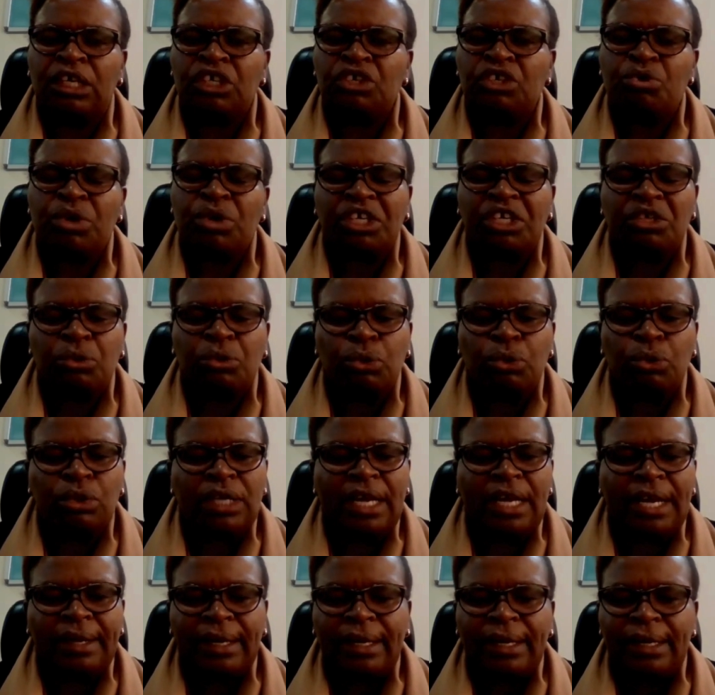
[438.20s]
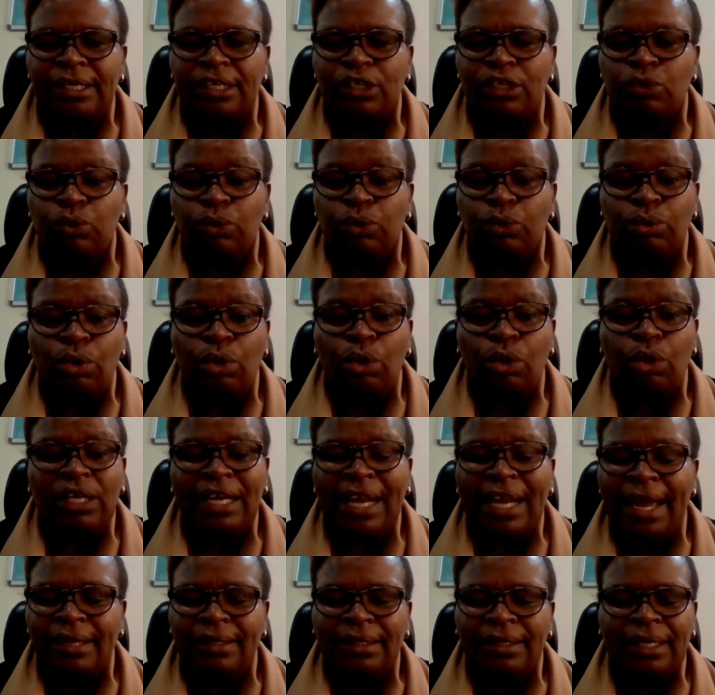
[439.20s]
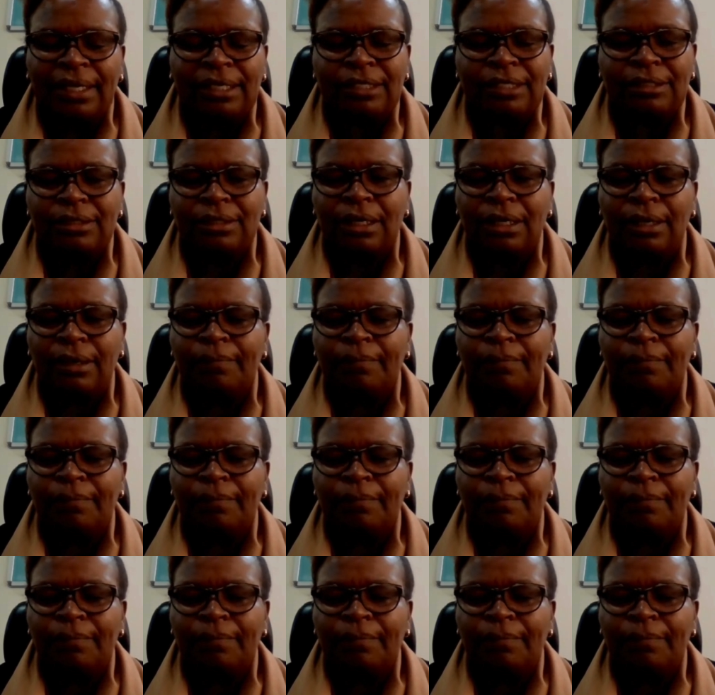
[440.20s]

you can go directly to online and